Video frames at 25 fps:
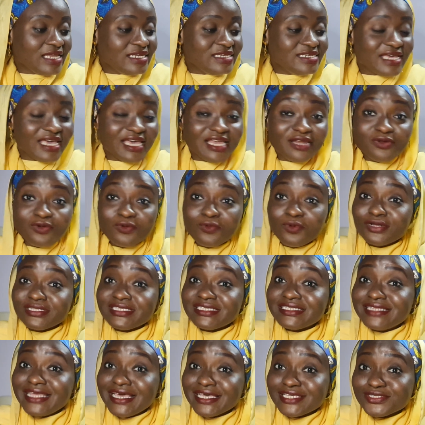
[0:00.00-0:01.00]
Then
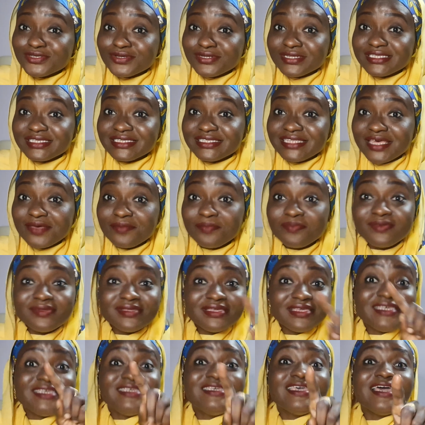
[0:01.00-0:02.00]
what's next on the step?
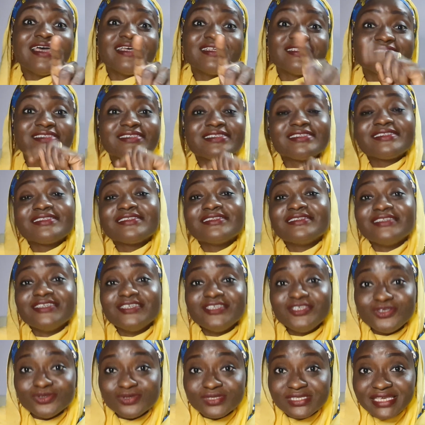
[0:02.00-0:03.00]
Yes,
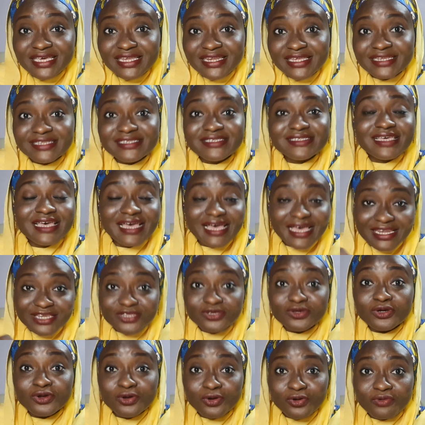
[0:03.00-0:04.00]
you said it and
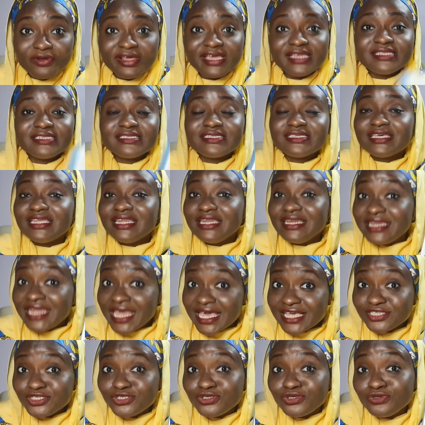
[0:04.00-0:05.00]
you're correct.
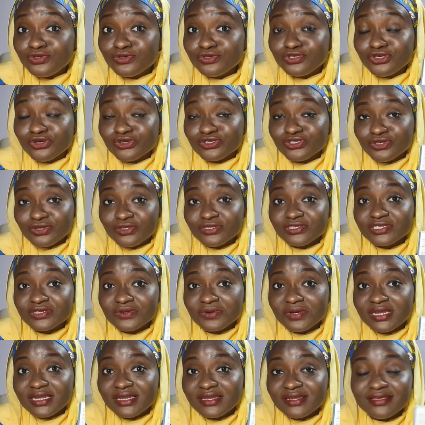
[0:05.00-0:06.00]
Next, you use your
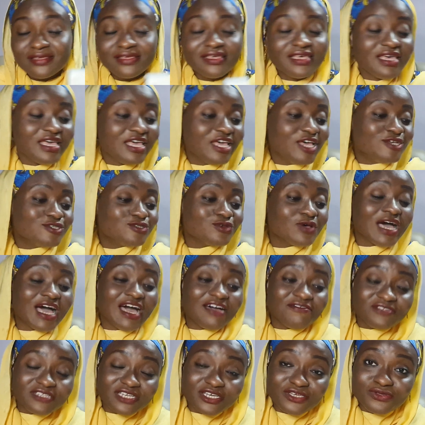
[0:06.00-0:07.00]
sunscreen. So
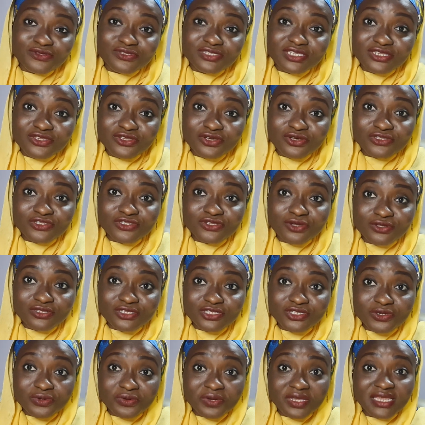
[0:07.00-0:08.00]
after using your
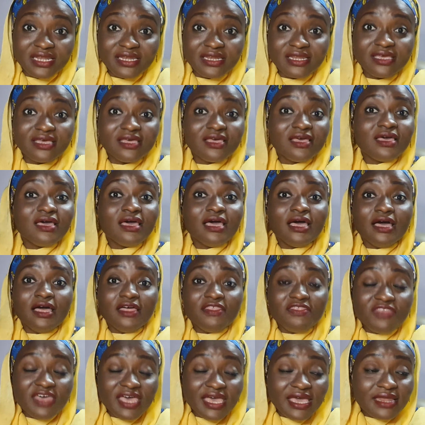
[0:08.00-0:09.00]
sunscreen,
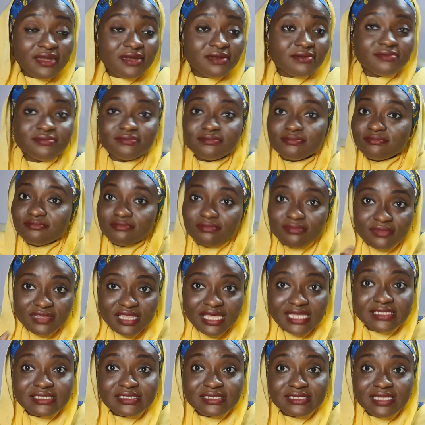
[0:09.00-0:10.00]
then
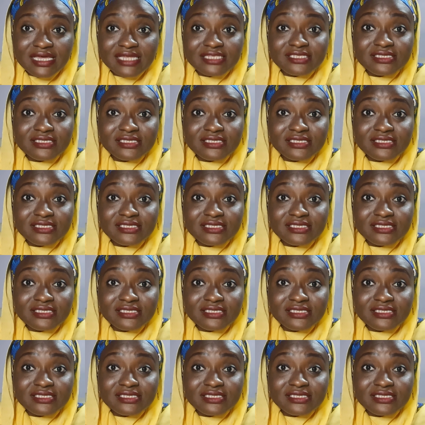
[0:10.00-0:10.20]
that's